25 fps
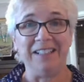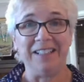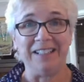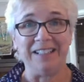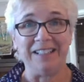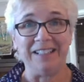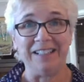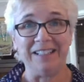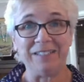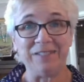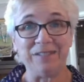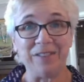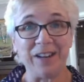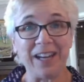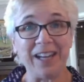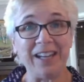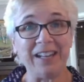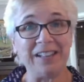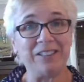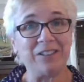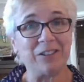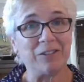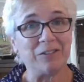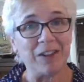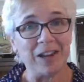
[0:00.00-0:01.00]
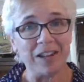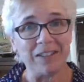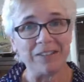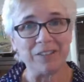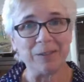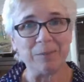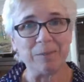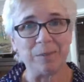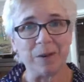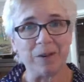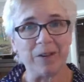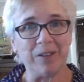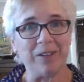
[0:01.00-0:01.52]
It is vain to
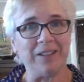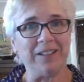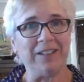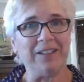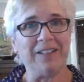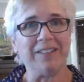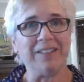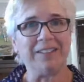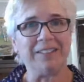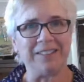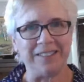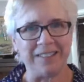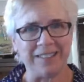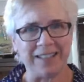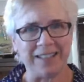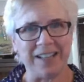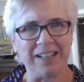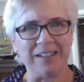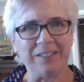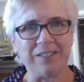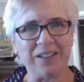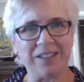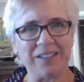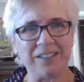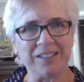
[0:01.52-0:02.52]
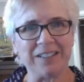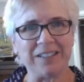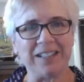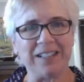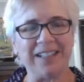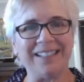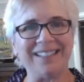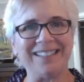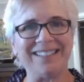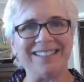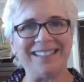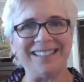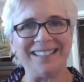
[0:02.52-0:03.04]
rise up early, to take rest
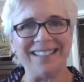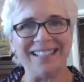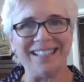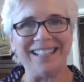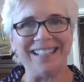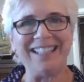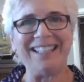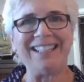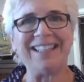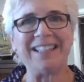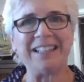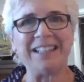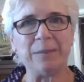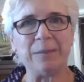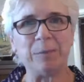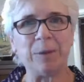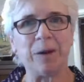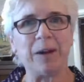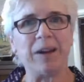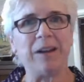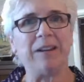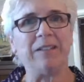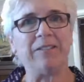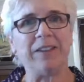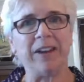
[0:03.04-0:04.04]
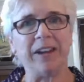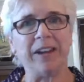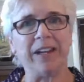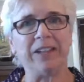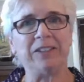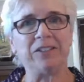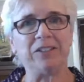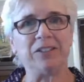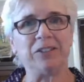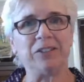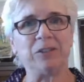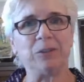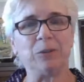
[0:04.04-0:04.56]
late, to eat the bread of
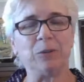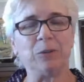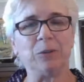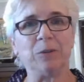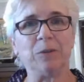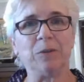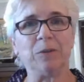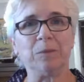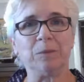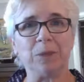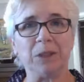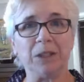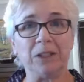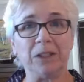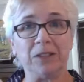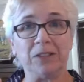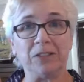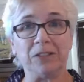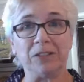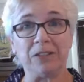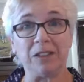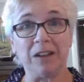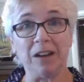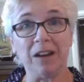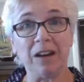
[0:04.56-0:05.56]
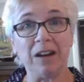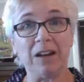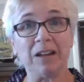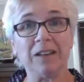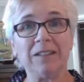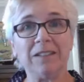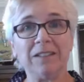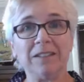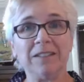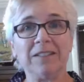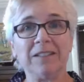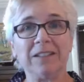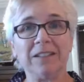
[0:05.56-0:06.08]
anxious toil, because
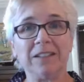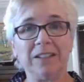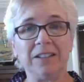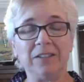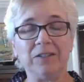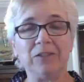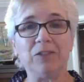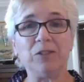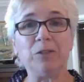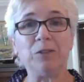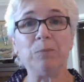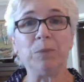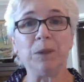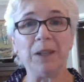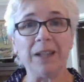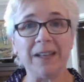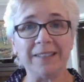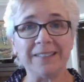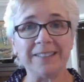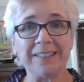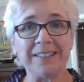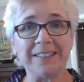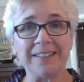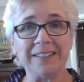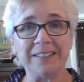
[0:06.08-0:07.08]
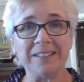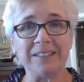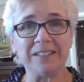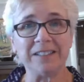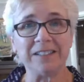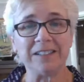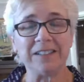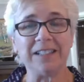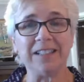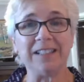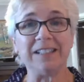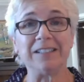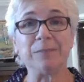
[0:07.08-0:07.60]
God gives you blessings,
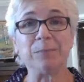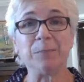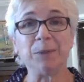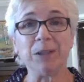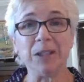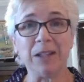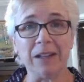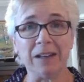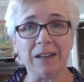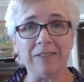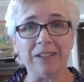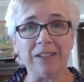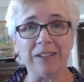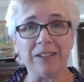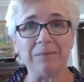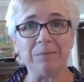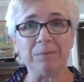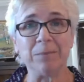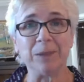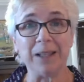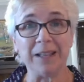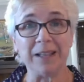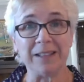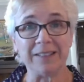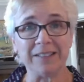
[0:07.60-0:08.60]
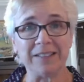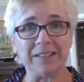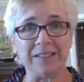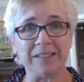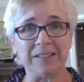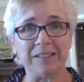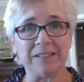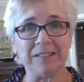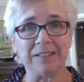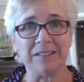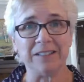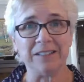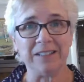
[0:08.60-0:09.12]
his beloved
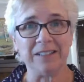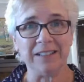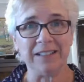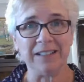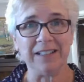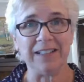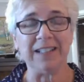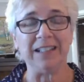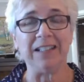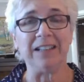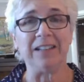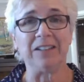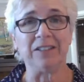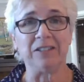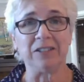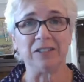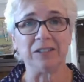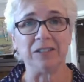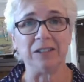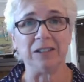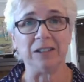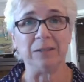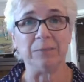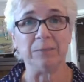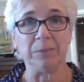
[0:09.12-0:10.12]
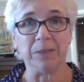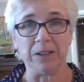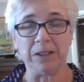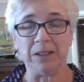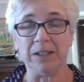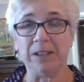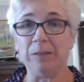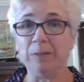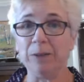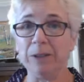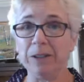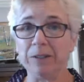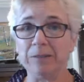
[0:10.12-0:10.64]
blessings in their sleep.
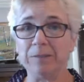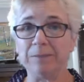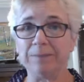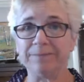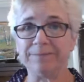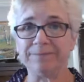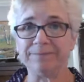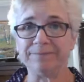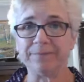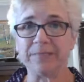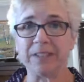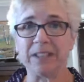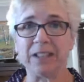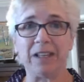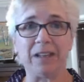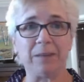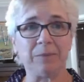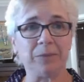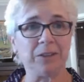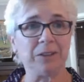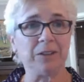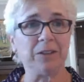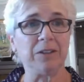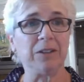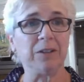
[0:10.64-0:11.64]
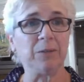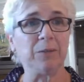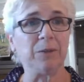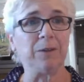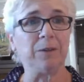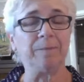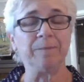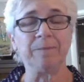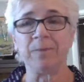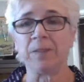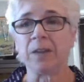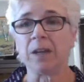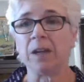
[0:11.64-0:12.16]
And he will. He absolutely
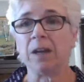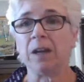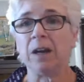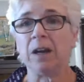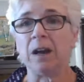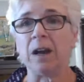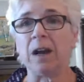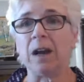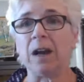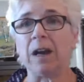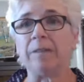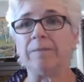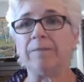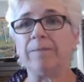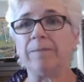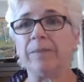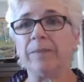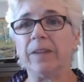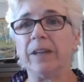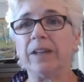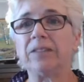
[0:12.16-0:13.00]
will. All right.